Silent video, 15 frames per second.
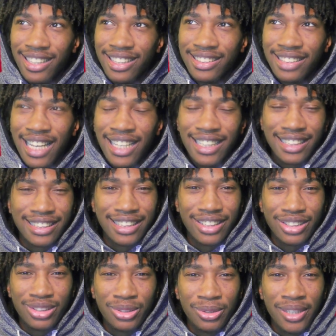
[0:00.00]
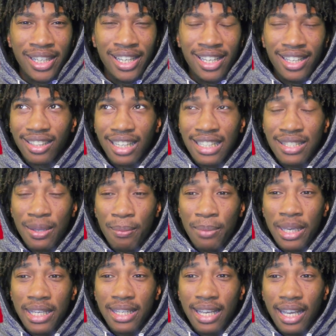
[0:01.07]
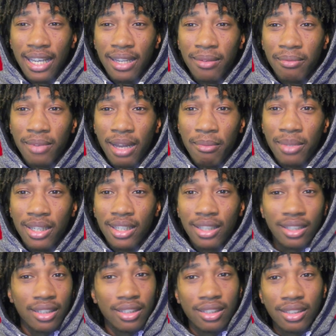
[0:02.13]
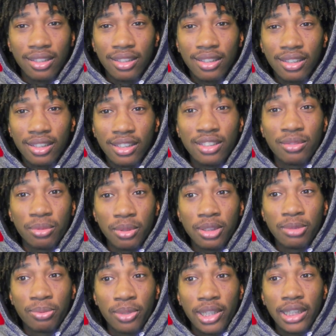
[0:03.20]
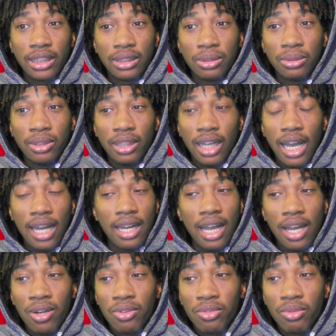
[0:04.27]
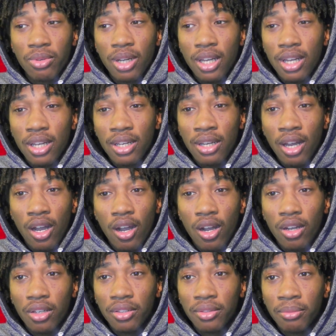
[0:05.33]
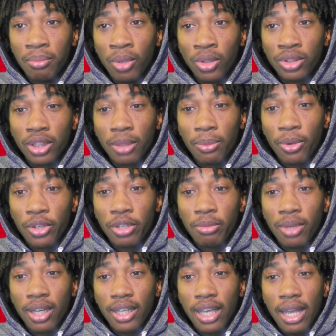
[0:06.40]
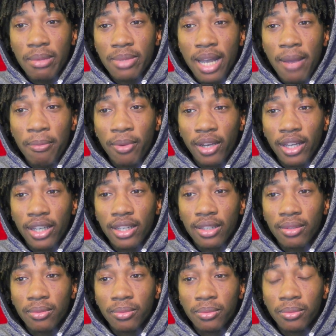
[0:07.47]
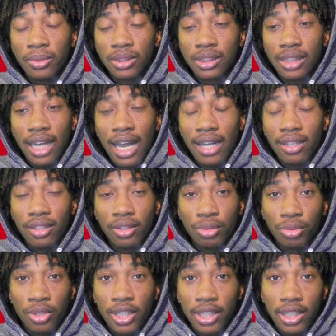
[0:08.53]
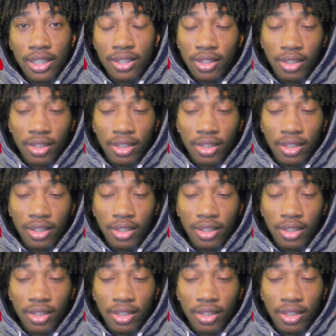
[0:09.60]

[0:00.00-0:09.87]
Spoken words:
Is that considered 2D? That's a big game. I mean, it's pretty 2D. I don't. Most of the Pokemon games I played was not 3D,